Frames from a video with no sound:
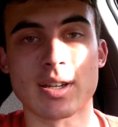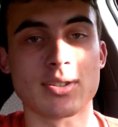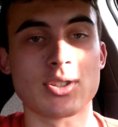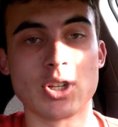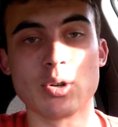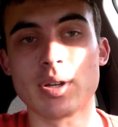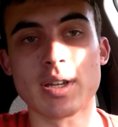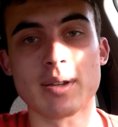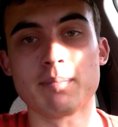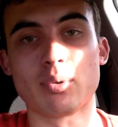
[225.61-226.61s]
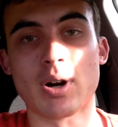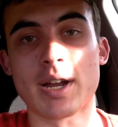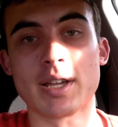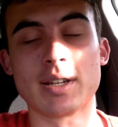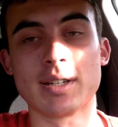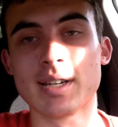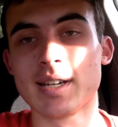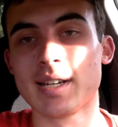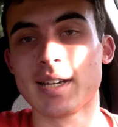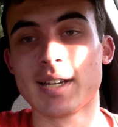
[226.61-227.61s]
Stewie and Brian
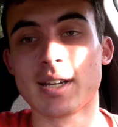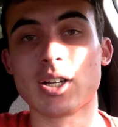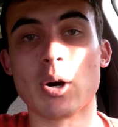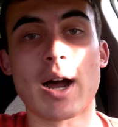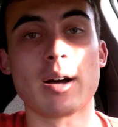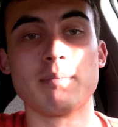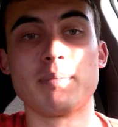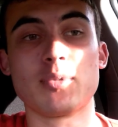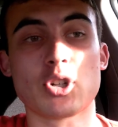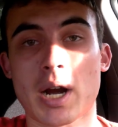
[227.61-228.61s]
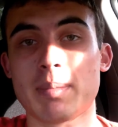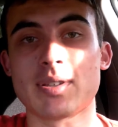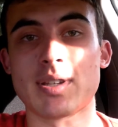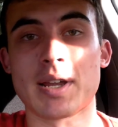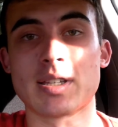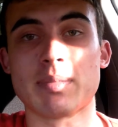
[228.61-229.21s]
go out and try to be Santa,